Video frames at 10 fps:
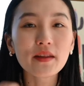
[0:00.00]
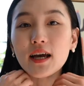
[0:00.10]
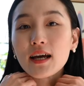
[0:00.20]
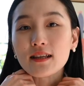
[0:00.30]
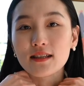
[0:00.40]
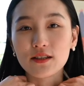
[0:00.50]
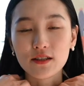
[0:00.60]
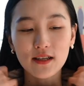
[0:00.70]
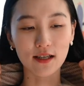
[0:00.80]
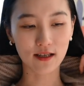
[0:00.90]
and
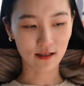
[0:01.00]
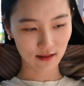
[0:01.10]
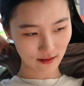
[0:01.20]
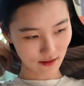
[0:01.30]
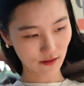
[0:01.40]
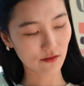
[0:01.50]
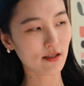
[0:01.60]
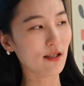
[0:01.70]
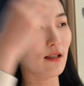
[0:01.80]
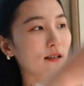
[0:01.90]
you can
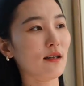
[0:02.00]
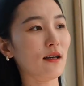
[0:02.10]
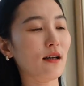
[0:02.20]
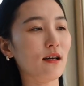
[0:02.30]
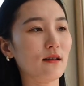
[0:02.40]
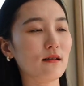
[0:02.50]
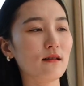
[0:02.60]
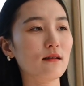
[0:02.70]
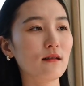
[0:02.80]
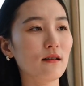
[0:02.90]
use it as